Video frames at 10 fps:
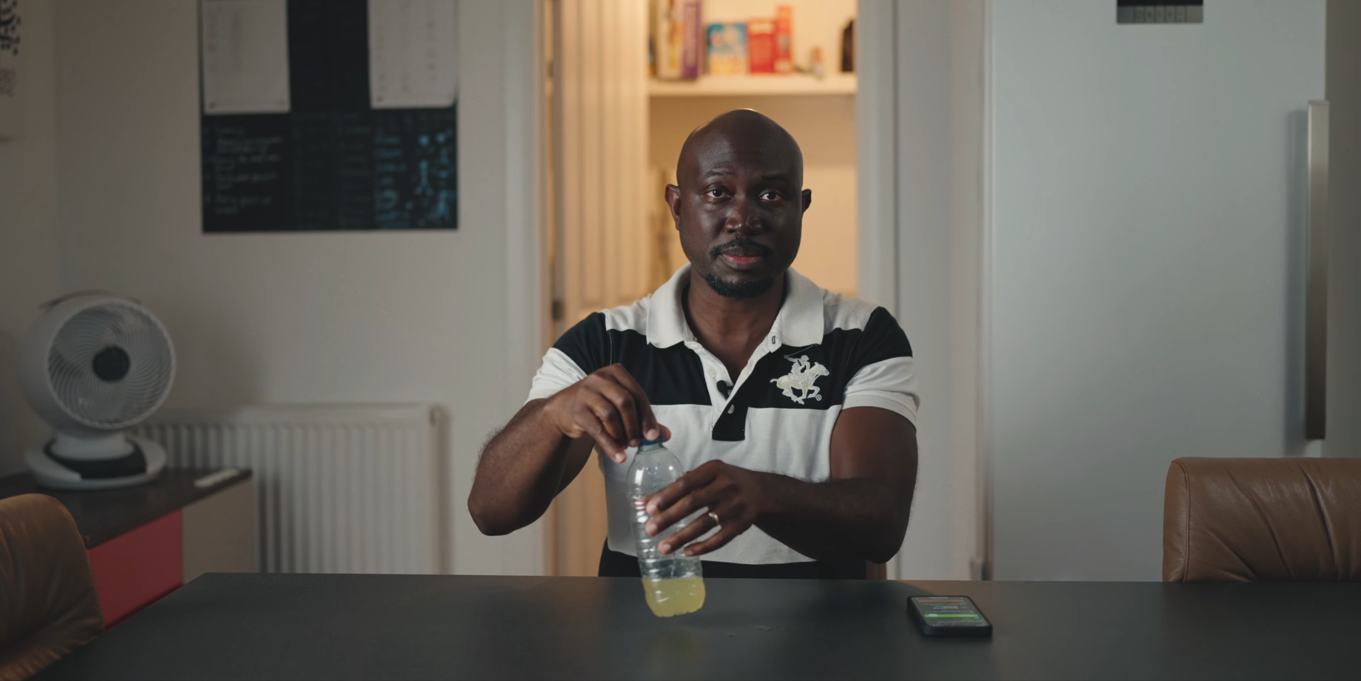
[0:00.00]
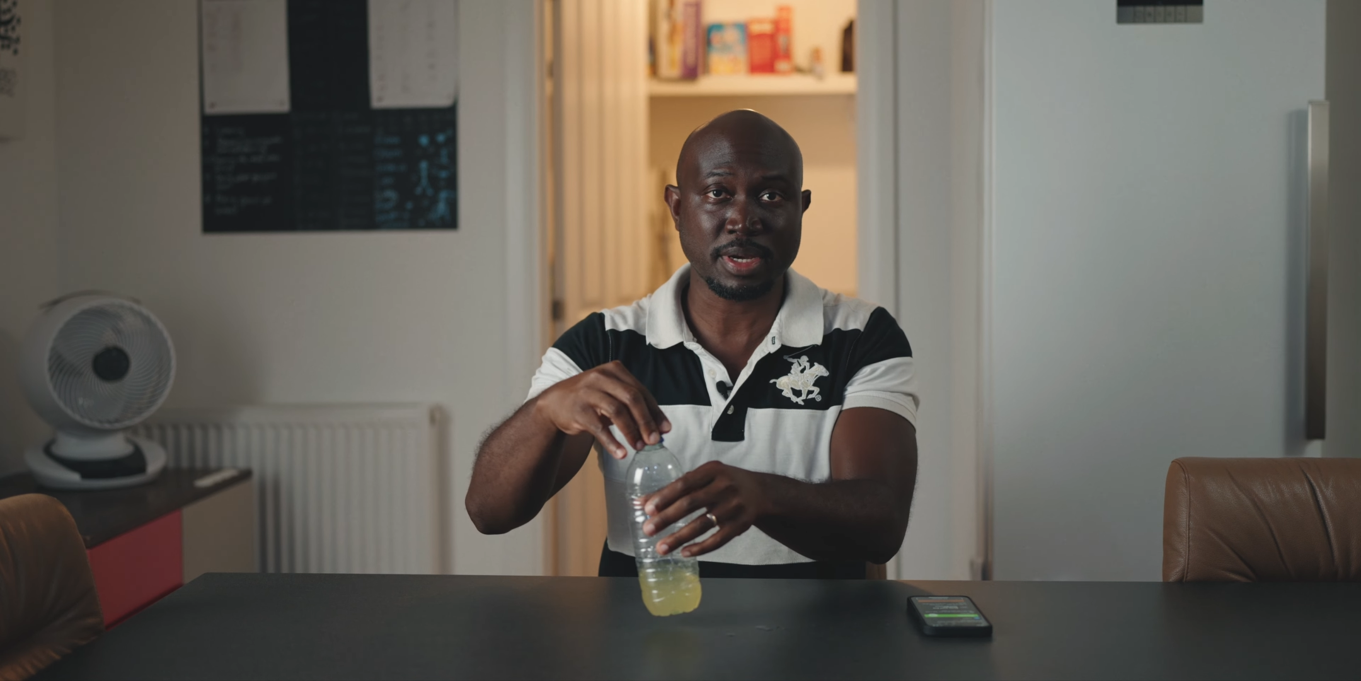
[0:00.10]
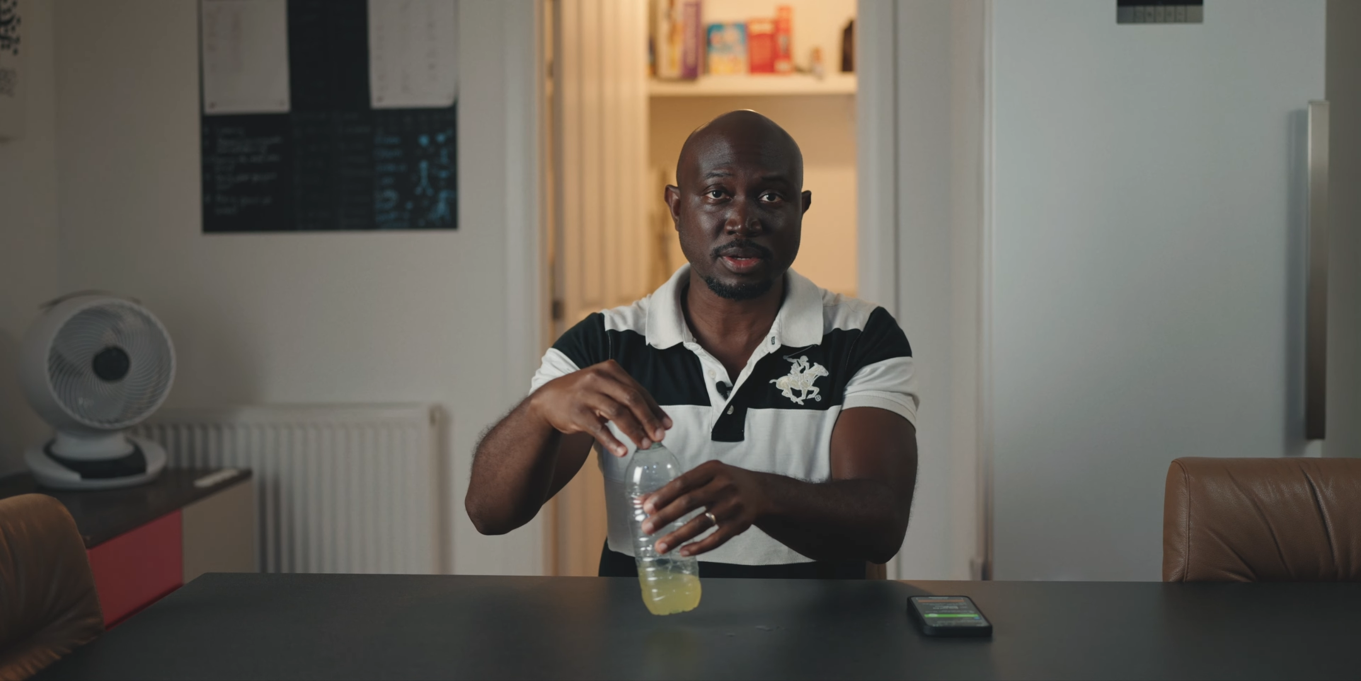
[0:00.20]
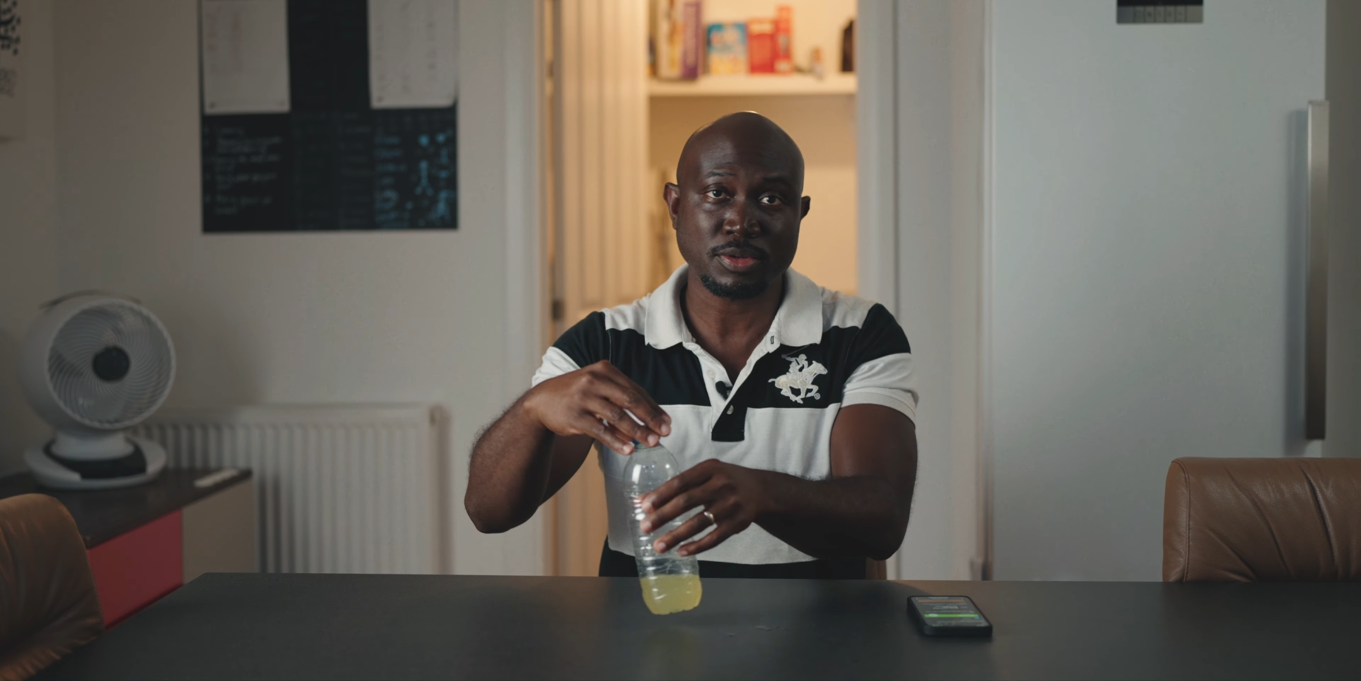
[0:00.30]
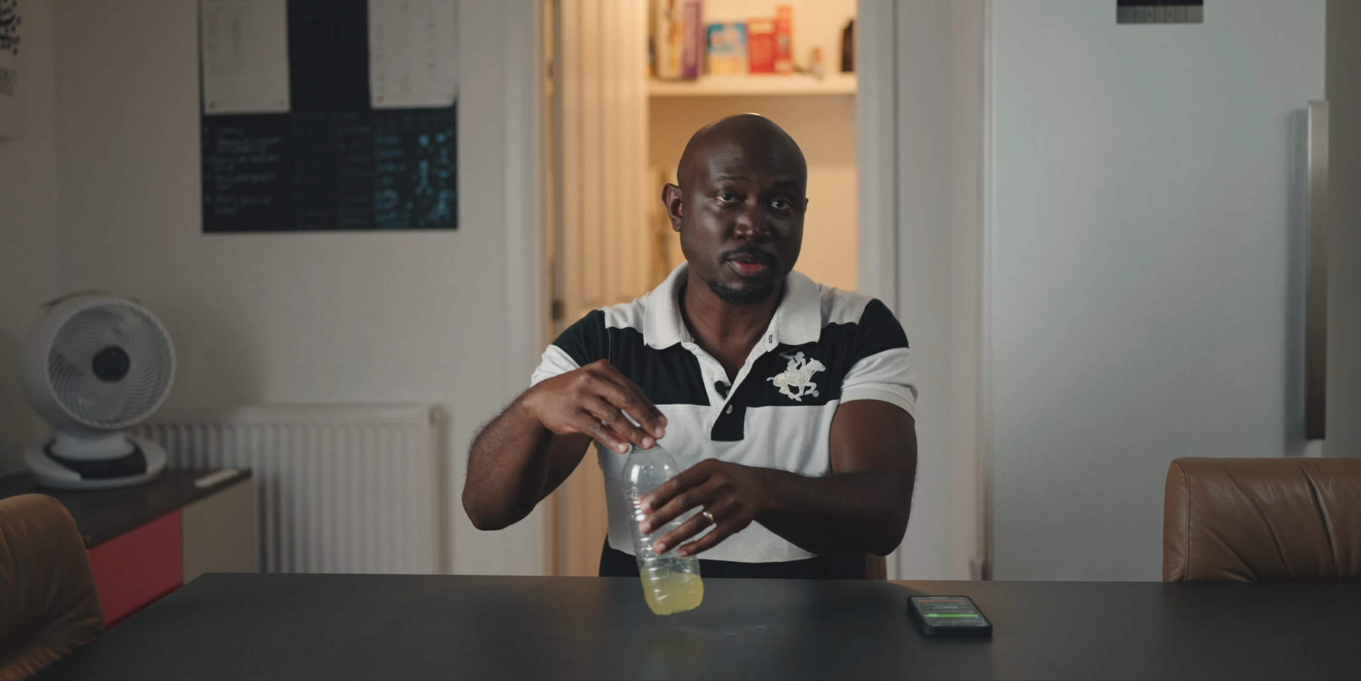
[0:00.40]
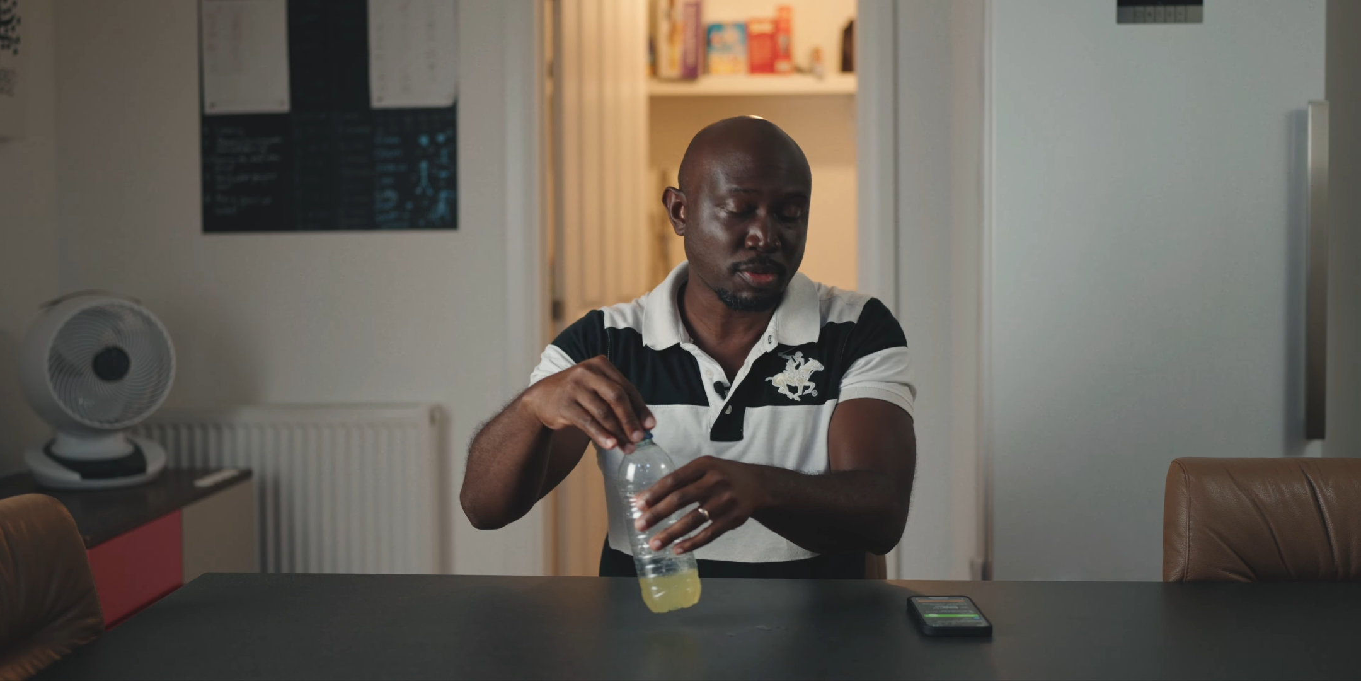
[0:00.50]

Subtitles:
amount or